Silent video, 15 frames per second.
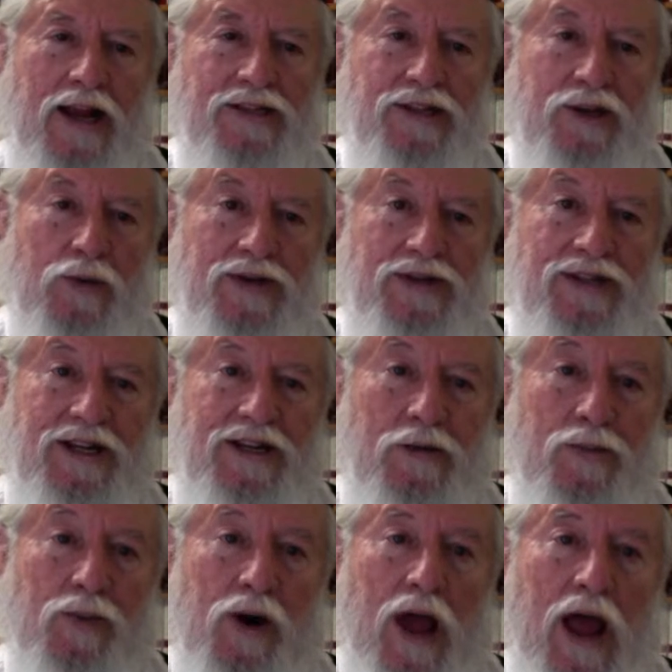And so we see
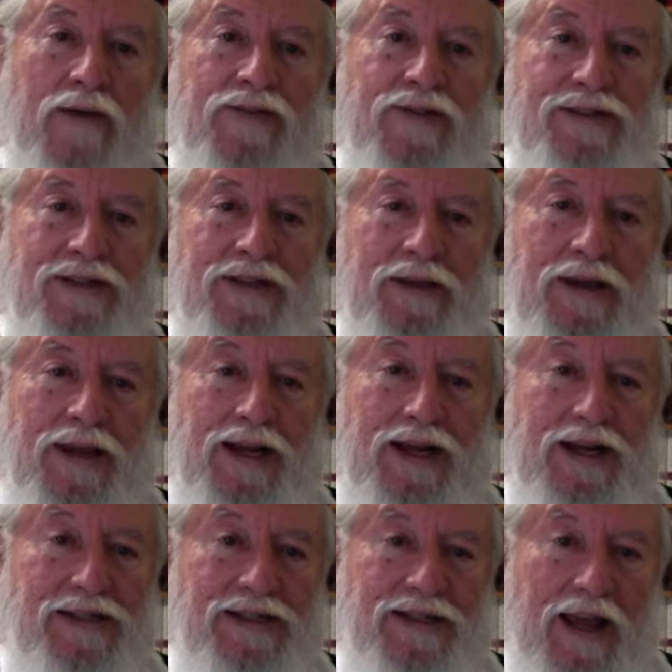the prophecy in
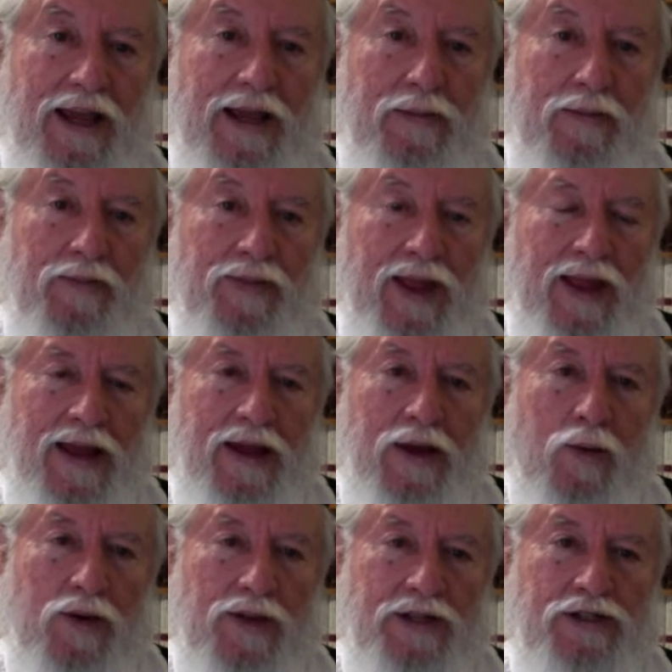his name.
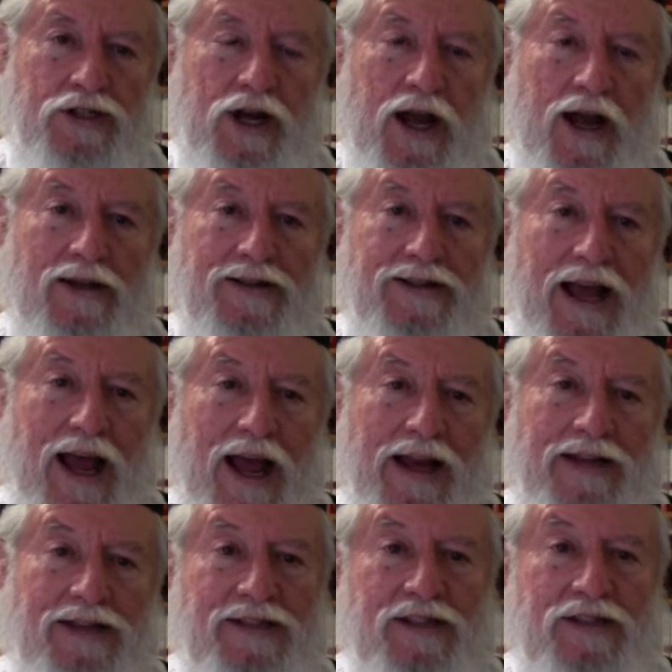When this child
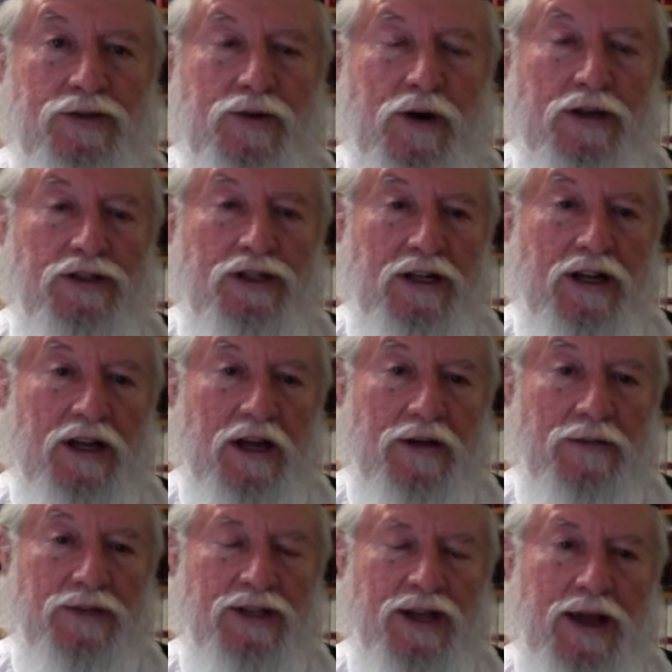dies, destruction
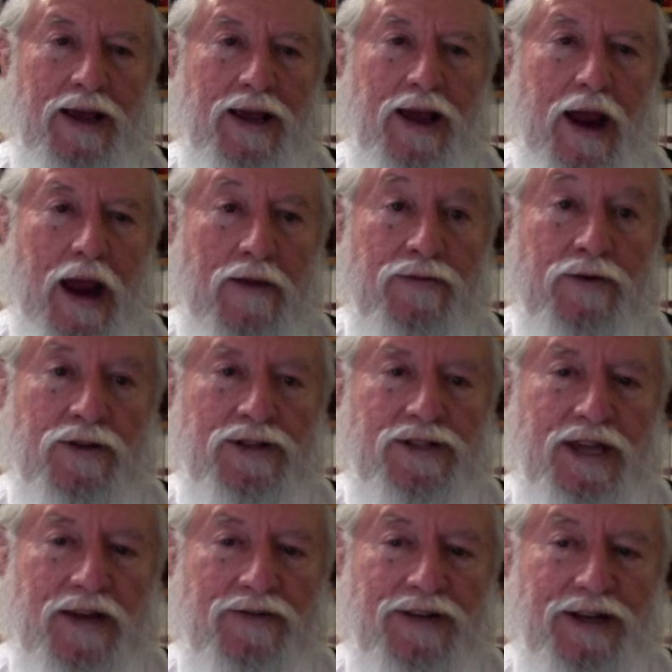comes after the
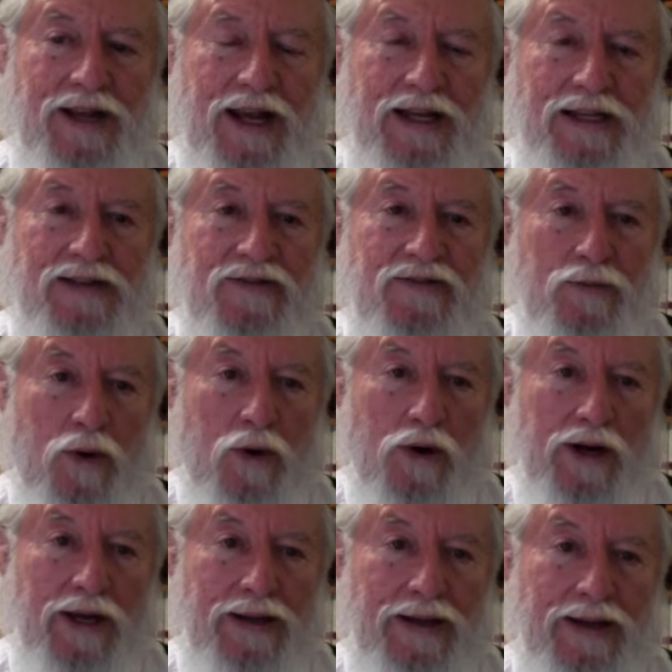seven days of
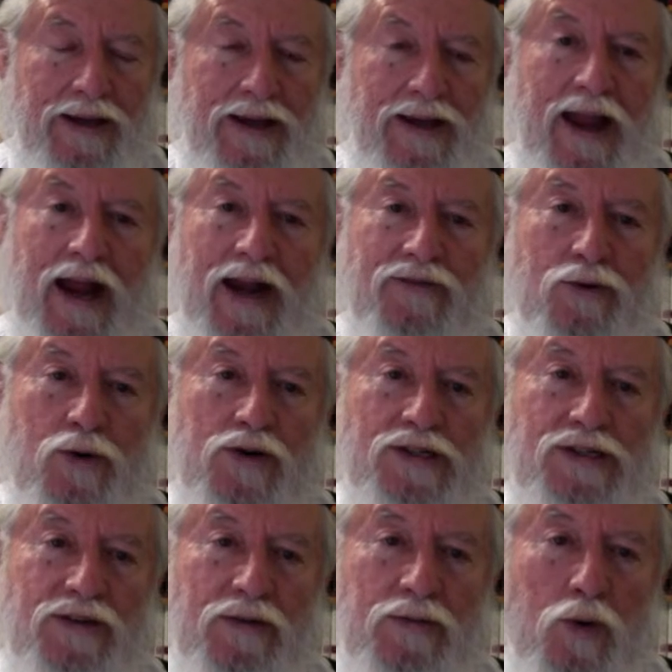mourning. And of
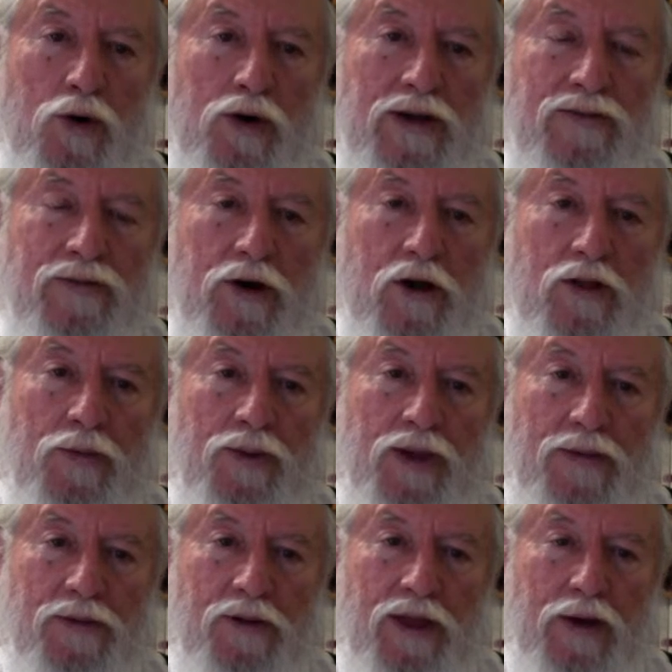course, they were mourning for all the
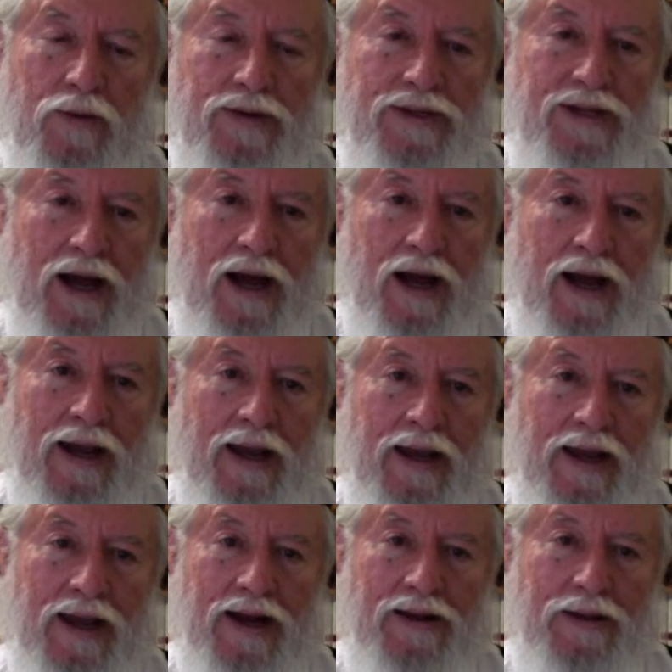people that would die,
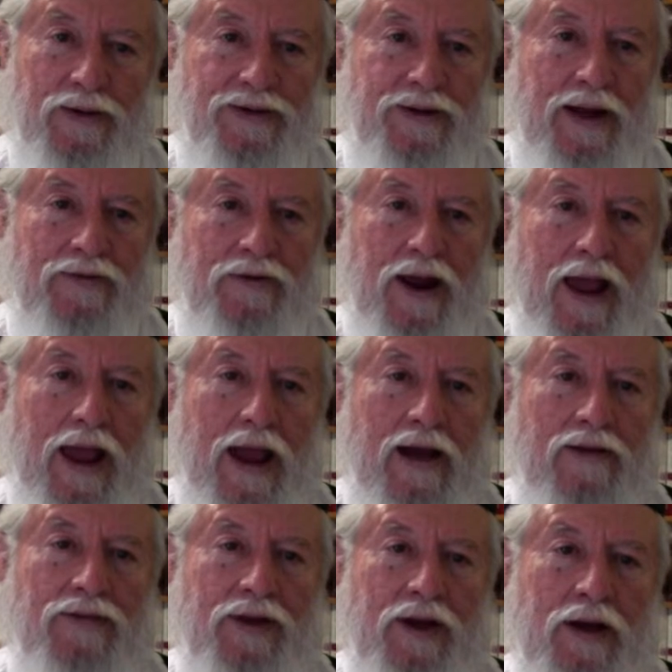that would never
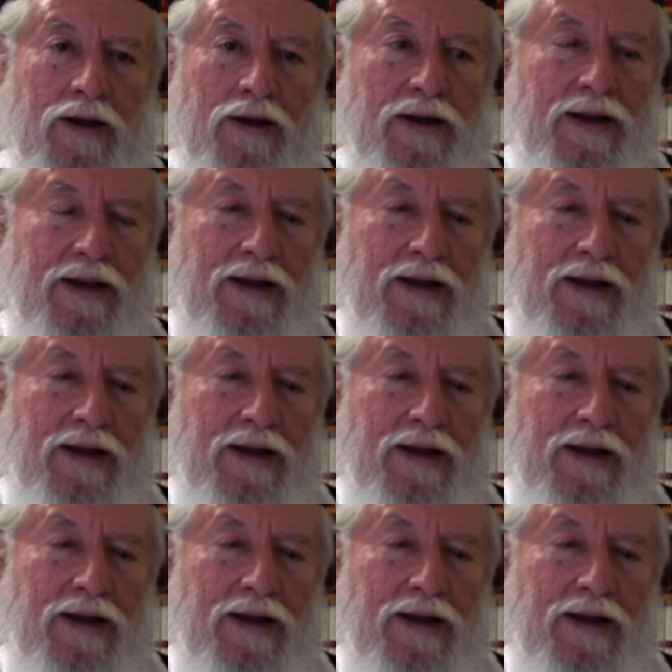have the,